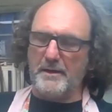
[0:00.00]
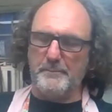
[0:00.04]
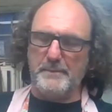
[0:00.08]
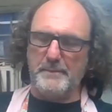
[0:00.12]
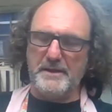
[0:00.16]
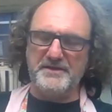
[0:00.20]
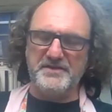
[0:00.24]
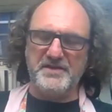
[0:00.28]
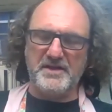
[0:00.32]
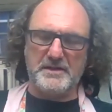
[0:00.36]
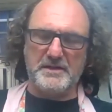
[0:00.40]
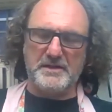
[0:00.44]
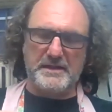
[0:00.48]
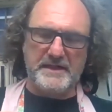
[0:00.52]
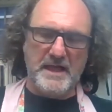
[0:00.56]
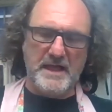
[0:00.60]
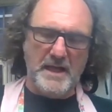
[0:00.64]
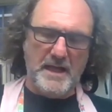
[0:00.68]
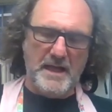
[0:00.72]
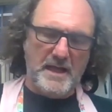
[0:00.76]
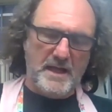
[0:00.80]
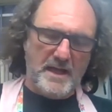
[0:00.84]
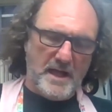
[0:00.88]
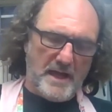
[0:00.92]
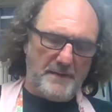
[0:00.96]
I
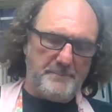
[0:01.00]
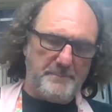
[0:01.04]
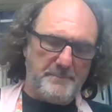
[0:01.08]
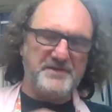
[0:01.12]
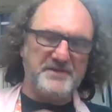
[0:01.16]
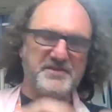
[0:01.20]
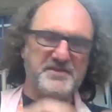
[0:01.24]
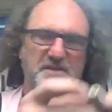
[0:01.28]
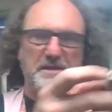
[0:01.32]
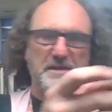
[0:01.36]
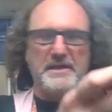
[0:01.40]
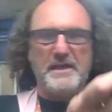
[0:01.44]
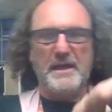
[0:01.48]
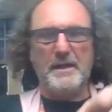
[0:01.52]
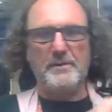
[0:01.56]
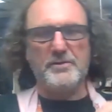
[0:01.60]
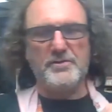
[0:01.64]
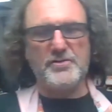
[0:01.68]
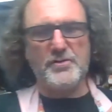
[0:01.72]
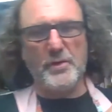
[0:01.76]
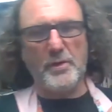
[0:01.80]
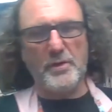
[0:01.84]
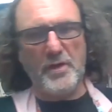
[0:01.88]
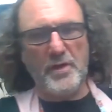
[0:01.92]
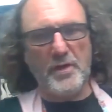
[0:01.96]
basically
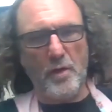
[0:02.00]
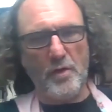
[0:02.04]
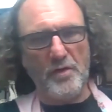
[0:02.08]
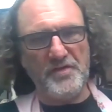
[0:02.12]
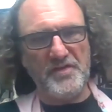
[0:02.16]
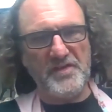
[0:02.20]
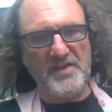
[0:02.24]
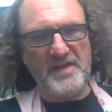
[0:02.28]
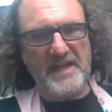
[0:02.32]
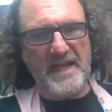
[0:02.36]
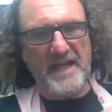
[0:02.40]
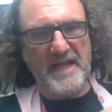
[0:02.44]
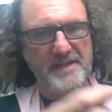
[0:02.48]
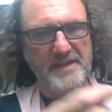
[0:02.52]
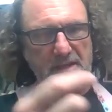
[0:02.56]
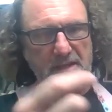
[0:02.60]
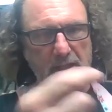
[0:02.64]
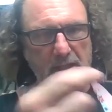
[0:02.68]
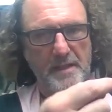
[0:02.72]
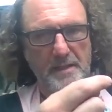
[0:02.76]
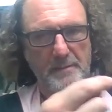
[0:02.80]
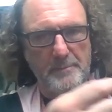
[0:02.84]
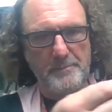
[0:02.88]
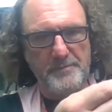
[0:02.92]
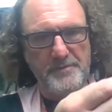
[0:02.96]
drilled holes in the end,
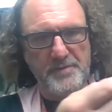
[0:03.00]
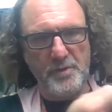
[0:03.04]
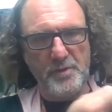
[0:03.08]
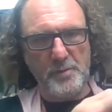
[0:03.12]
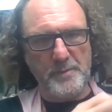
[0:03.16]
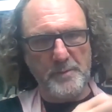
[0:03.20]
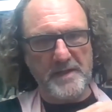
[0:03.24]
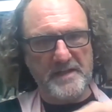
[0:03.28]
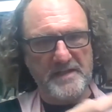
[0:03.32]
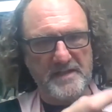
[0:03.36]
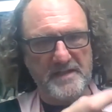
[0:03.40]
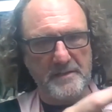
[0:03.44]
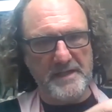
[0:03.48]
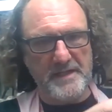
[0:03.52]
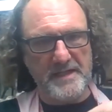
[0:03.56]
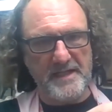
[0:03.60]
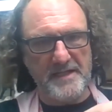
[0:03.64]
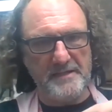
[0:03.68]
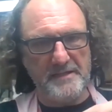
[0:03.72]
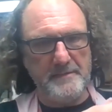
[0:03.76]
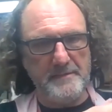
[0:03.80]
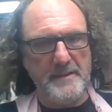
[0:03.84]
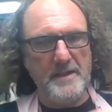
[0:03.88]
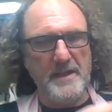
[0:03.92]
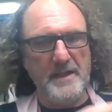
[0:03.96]
toothpicked it
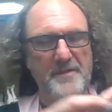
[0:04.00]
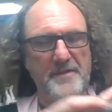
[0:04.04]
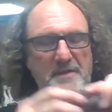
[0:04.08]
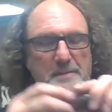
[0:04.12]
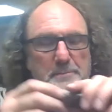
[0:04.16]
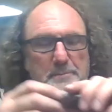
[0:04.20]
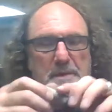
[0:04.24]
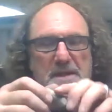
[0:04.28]
in, and then